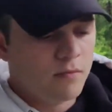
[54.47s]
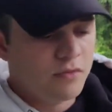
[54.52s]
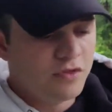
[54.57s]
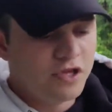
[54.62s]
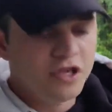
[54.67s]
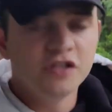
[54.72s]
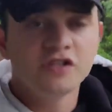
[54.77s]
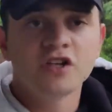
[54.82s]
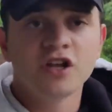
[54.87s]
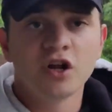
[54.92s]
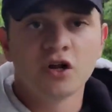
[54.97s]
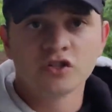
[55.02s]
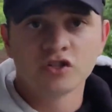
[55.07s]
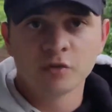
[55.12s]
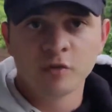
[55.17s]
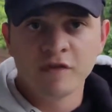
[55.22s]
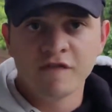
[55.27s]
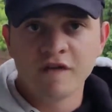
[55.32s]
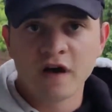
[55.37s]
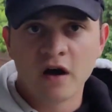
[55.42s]
These can
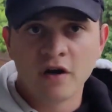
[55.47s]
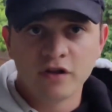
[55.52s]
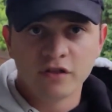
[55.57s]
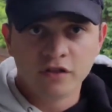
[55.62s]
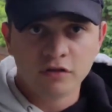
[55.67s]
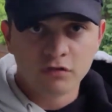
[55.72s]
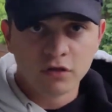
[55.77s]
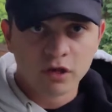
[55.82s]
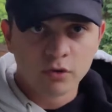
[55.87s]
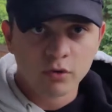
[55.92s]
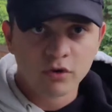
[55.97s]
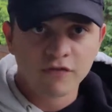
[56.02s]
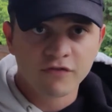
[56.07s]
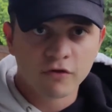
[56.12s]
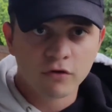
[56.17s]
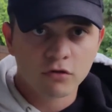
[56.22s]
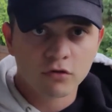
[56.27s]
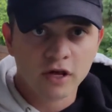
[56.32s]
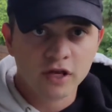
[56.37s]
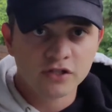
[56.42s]
also be found in the liquid
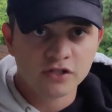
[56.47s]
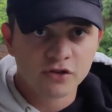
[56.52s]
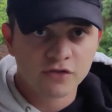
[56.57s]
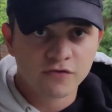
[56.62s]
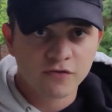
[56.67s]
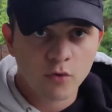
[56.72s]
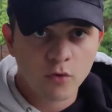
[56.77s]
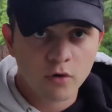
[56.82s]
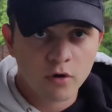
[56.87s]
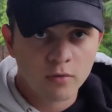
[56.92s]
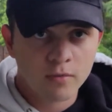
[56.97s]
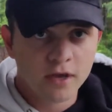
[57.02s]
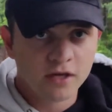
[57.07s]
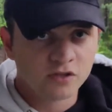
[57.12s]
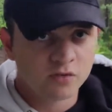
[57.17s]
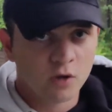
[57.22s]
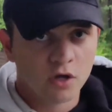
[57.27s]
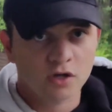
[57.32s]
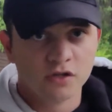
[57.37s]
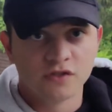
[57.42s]
fertilizer form
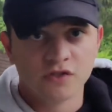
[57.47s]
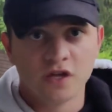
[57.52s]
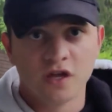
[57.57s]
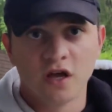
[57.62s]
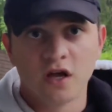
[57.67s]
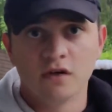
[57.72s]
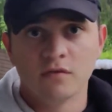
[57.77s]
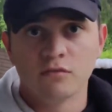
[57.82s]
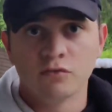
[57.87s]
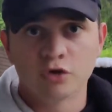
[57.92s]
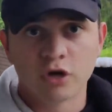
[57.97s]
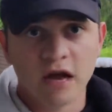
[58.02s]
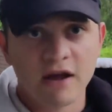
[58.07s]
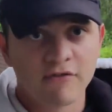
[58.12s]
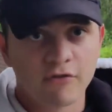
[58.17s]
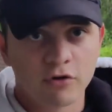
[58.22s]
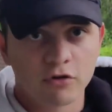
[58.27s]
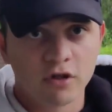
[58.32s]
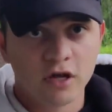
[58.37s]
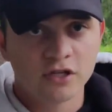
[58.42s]
as well as the dry
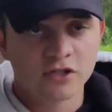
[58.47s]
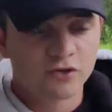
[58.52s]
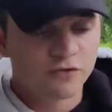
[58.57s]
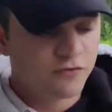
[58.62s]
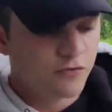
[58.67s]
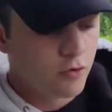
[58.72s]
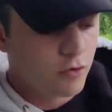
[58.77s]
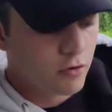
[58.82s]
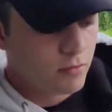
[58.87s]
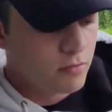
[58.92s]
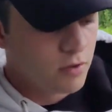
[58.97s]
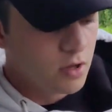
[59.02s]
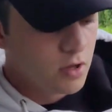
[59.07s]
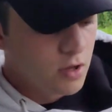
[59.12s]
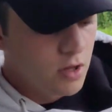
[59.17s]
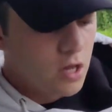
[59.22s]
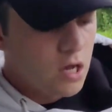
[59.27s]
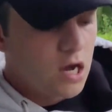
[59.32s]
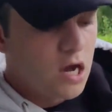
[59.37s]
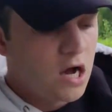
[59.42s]
fertilizer form.
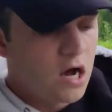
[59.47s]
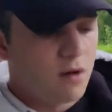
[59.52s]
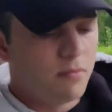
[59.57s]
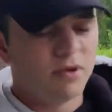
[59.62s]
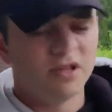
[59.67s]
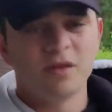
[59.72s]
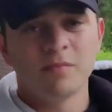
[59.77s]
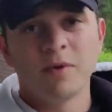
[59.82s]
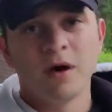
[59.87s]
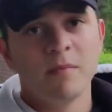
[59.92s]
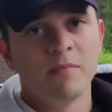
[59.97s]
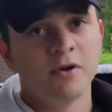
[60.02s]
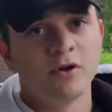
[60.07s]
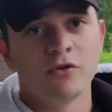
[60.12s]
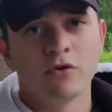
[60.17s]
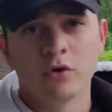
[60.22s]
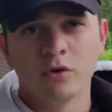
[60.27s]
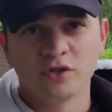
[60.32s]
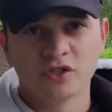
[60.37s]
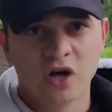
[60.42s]
But the Pump and
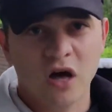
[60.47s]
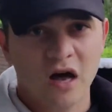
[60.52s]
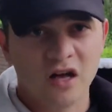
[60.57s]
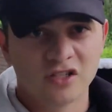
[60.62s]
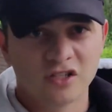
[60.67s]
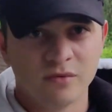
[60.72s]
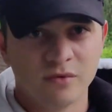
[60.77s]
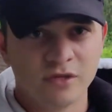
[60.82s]
Grow is awesome.